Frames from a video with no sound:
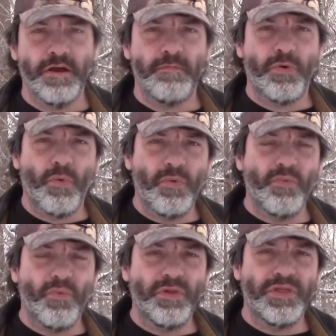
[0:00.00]
But
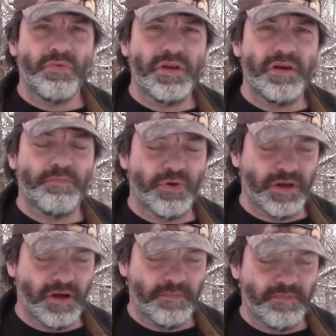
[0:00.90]
one thing we didn't bring
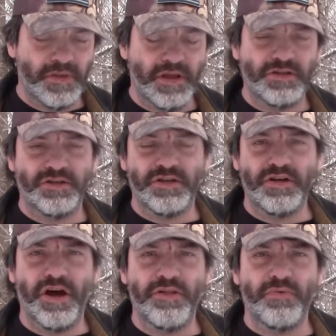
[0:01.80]
up is there's
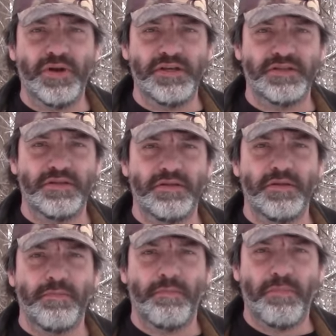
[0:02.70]
another reason
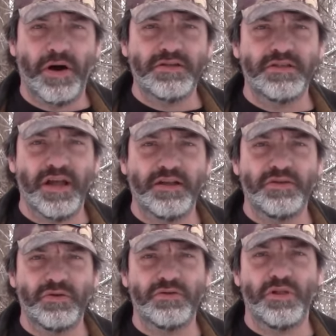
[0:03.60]
bucks like
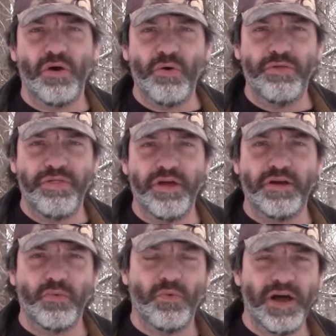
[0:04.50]
those low, thick,
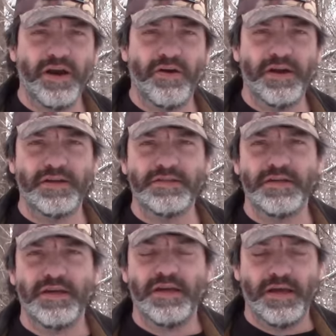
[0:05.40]
wet areas
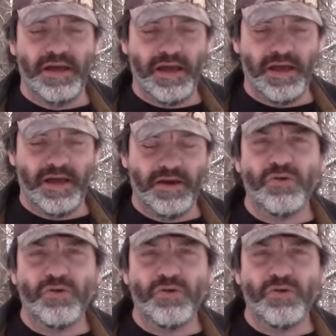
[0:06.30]
and